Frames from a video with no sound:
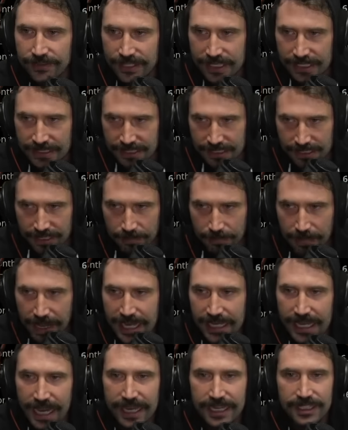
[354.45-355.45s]
of these is to
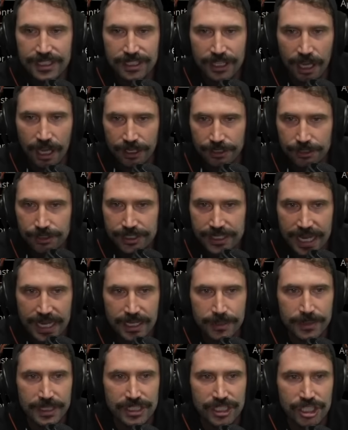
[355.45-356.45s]
make edits to
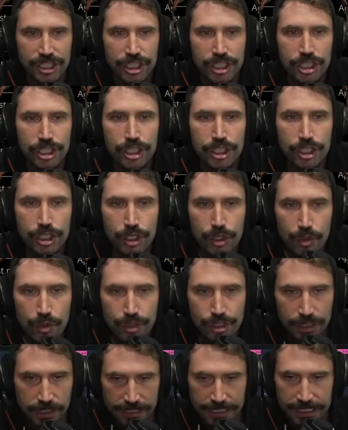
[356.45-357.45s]
understand them is a
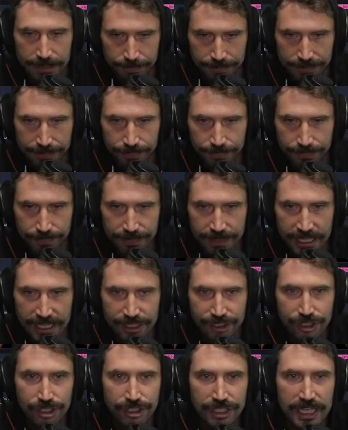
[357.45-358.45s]
huge leap.
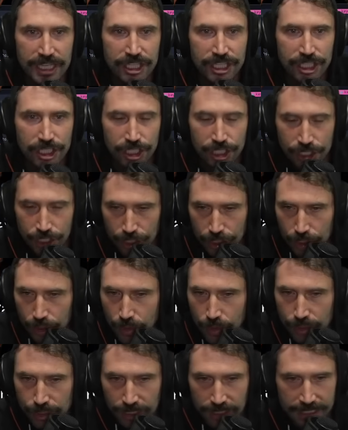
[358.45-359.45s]
It's just a
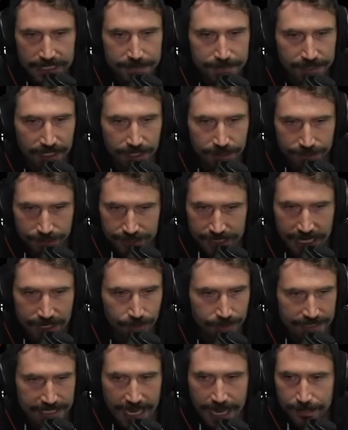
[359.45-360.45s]
huge leap to
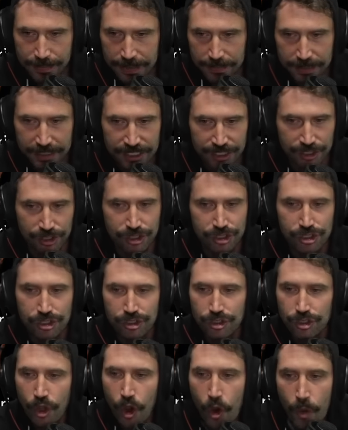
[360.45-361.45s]
understand what's happening because there's
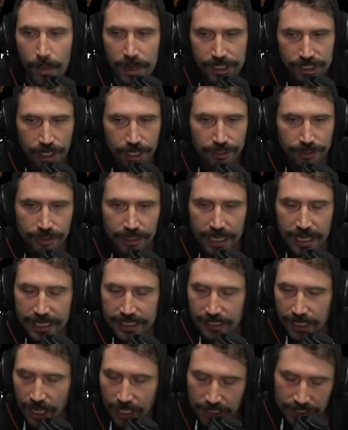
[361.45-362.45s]
so much
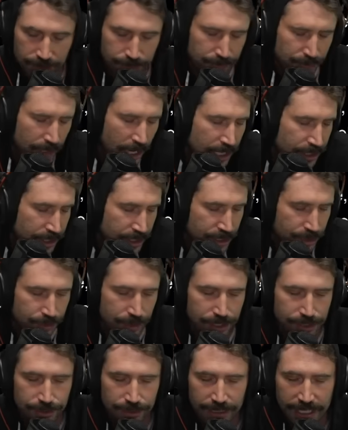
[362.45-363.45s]
underlying knowledge, project
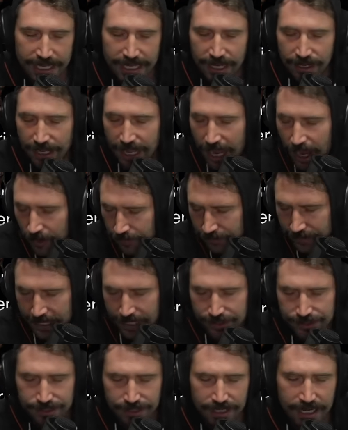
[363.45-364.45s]
structure, layout, how
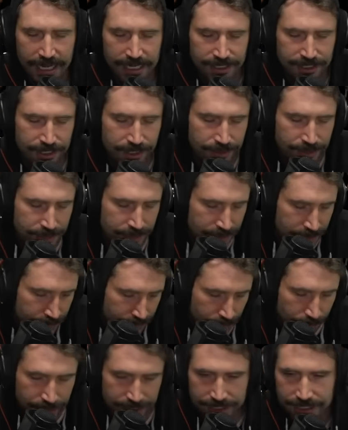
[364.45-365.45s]
files are executed and
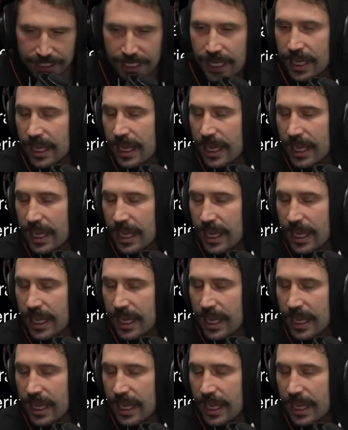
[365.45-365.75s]
sourced